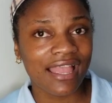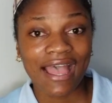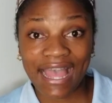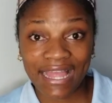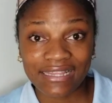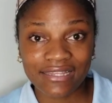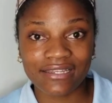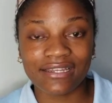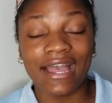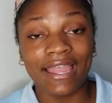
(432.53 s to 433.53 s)
And
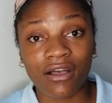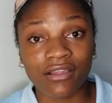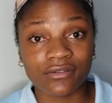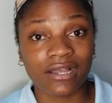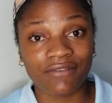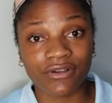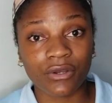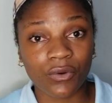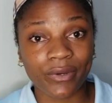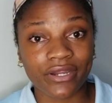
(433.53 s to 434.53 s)
I also have a
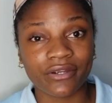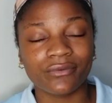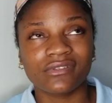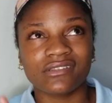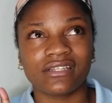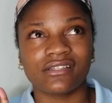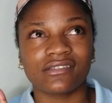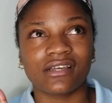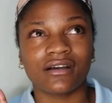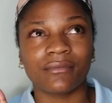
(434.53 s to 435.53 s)
coworker who sells
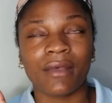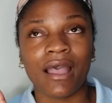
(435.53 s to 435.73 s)
um,